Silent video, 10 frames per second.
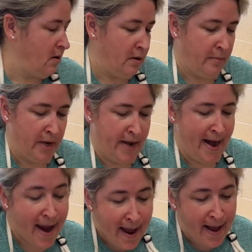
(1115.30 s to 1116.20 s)
But
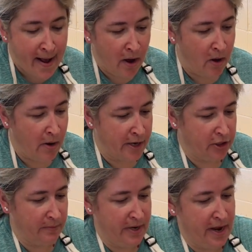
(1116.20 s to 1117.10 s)
now I
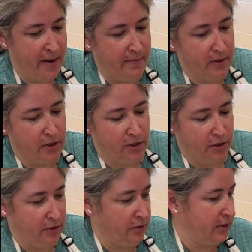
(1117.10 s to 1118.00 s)
should be able
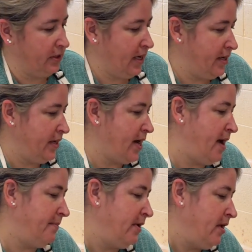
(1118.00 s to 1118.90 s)
to stand it
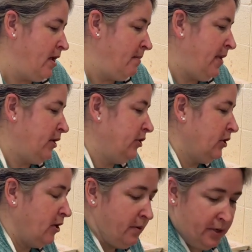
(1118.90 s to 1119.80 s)
up. Make
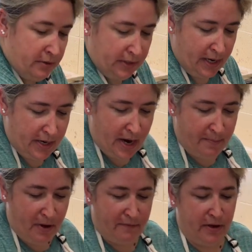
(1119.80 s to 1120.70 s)
sure when you stand it up,
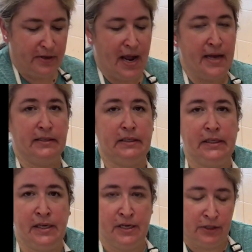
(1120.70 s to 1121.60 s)
you have a nice
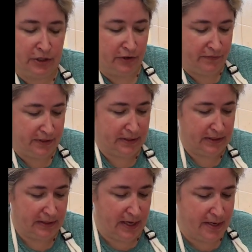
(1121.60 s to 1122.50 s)
clean surface to
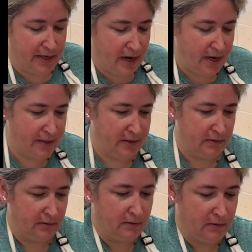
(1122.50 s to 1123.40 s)
stand it on.
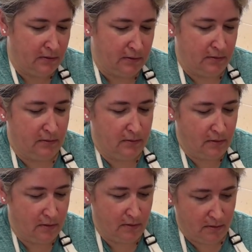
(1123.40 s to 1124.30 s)

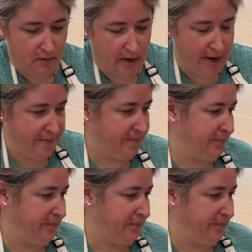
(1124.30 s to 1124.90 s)
Okay.